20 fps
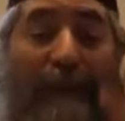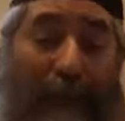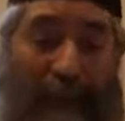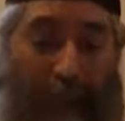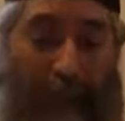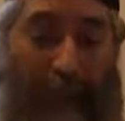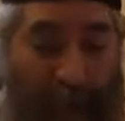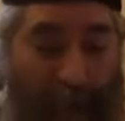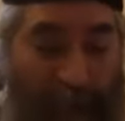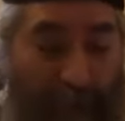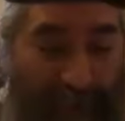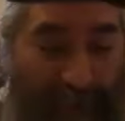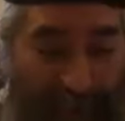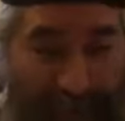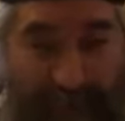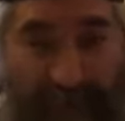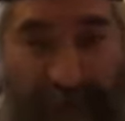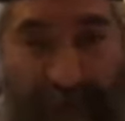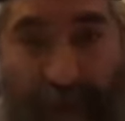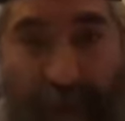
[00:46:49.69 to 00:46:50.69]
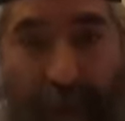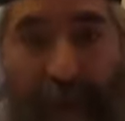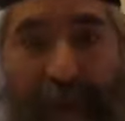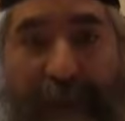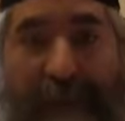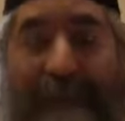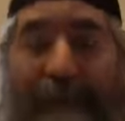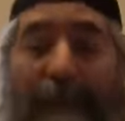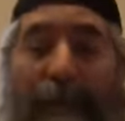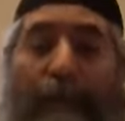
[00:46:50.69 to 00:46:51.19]
I don't know, but here
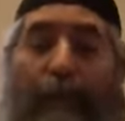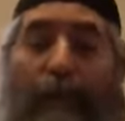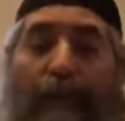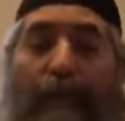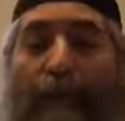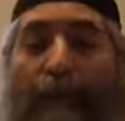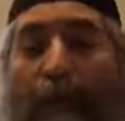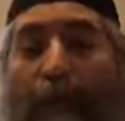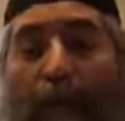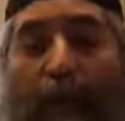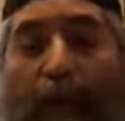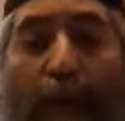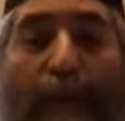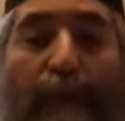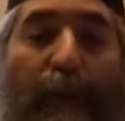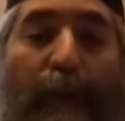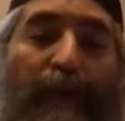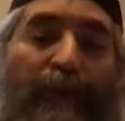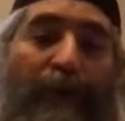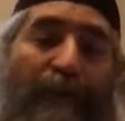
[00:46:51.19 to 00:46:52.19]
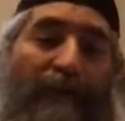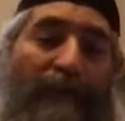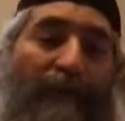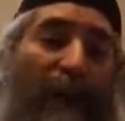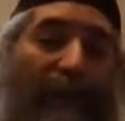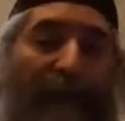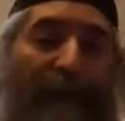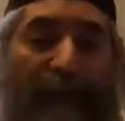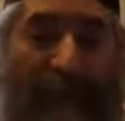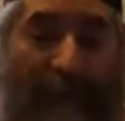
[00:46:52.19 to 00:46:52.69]
it's the point of
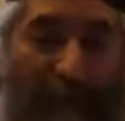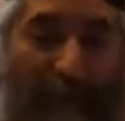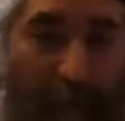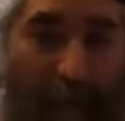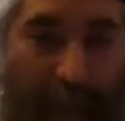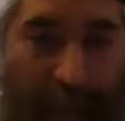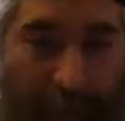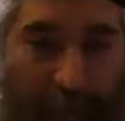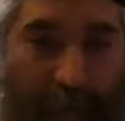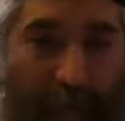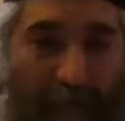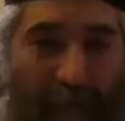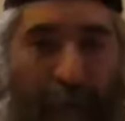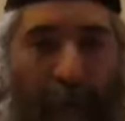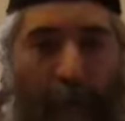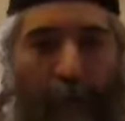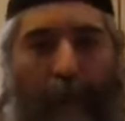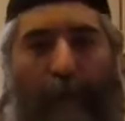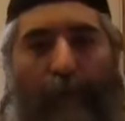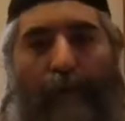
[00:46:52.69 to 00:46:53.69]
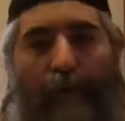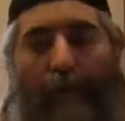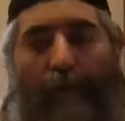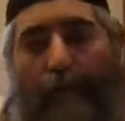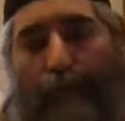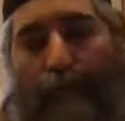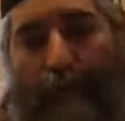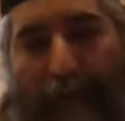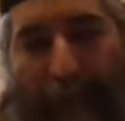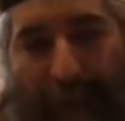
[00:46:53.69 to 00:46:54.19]
reference to HaKadosh Baruch Hu.
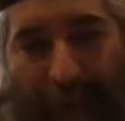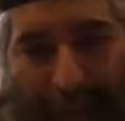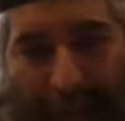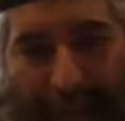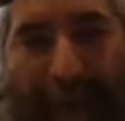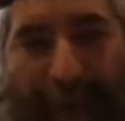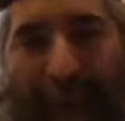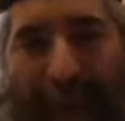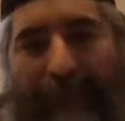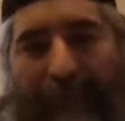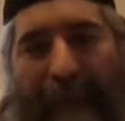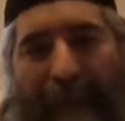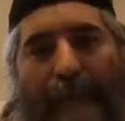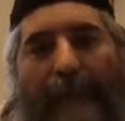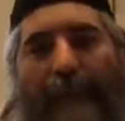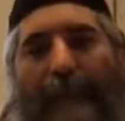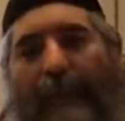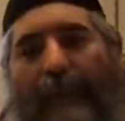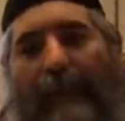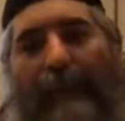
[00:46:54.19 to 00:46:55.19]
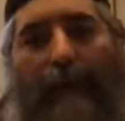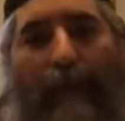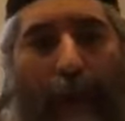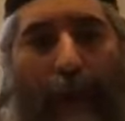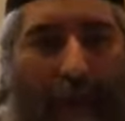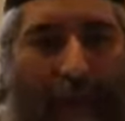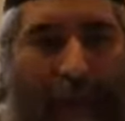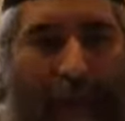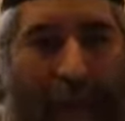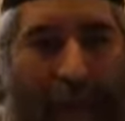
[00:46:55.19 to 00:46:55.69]
Bring back everything to
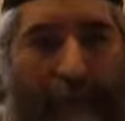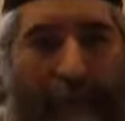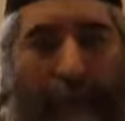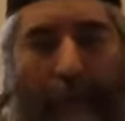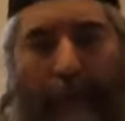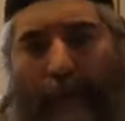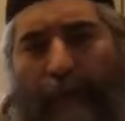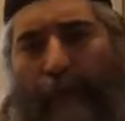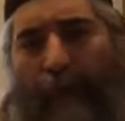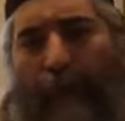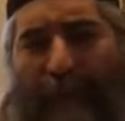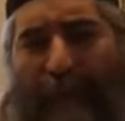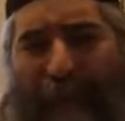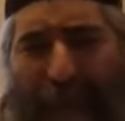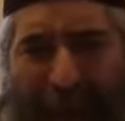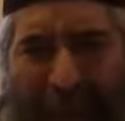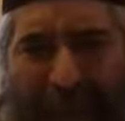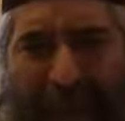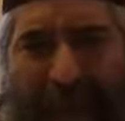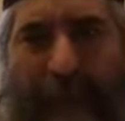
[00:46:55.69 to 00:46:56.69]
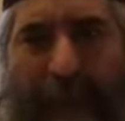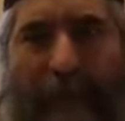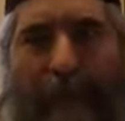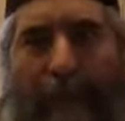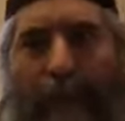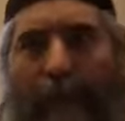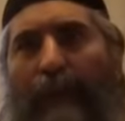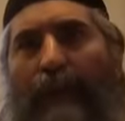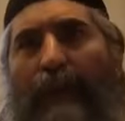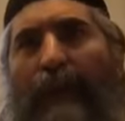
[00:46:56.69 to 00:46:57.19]
Hashem. Exactly. Find its
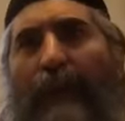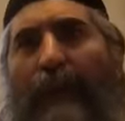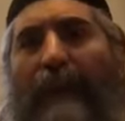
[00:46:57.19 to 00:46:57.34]
root.